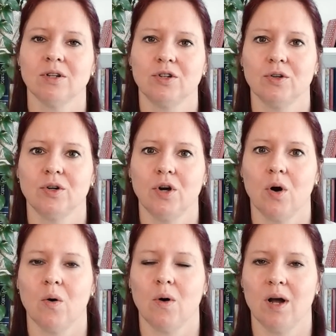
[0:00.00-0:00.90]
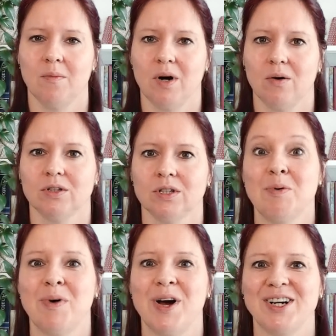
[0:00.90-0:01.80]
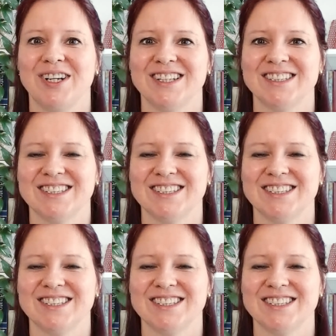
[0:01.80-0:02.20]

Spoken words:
did you go about preparing the